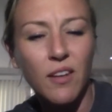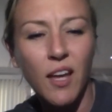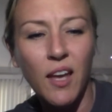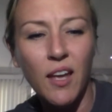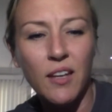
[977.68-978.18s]

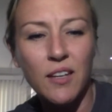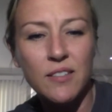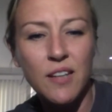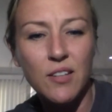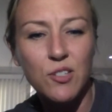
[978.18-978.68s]
and
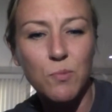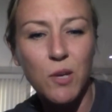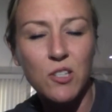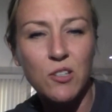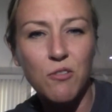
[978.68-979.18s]
it's not so
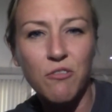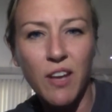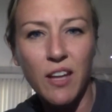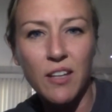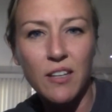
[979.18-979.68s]
much you
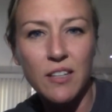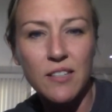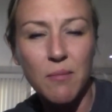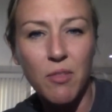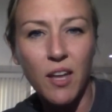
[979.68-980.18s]
fail at
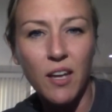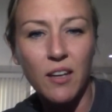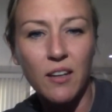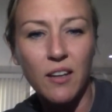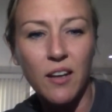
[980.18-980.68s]

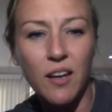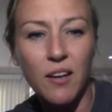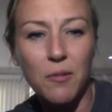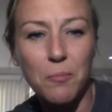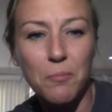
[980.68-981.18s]
something.
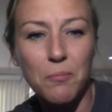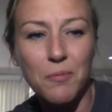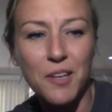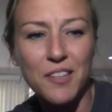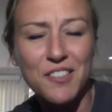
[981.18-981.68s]

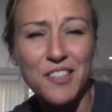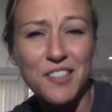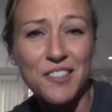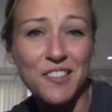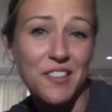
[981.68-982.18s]
It's
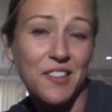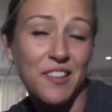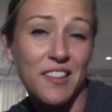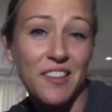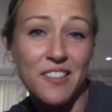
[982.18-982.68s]
just
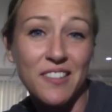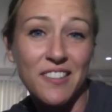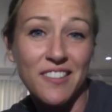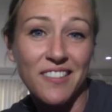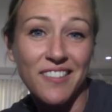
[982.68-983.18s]
there's
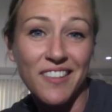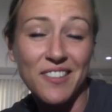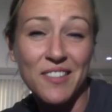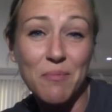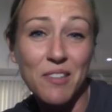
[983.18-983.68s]

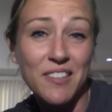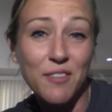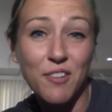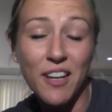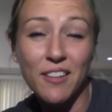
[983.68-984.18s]
something
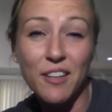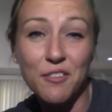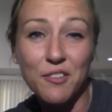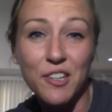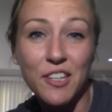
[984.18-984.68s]
different out there
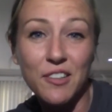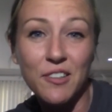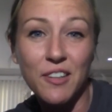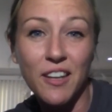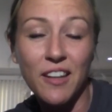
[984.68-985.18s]
for you,
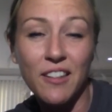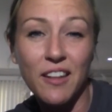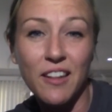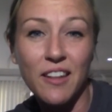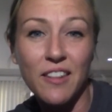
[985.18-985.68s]
and
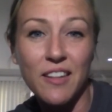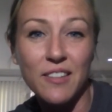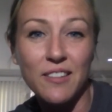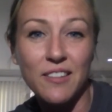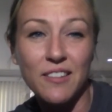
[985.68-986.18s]
then that's
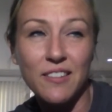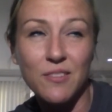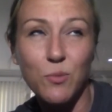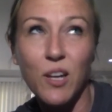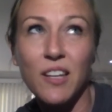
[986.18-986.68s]

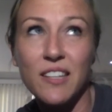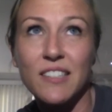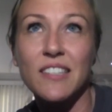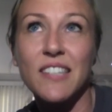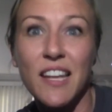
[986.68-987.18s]
what is
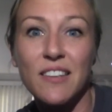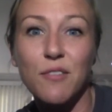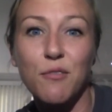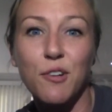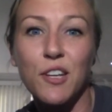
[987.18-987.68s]
intended
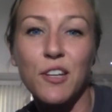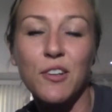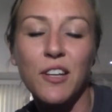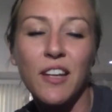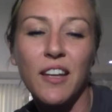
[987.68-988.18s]
for you.
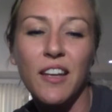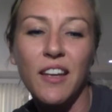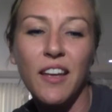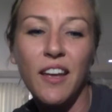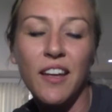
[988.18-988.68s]

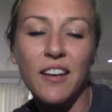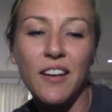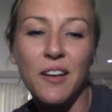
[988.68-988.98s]
And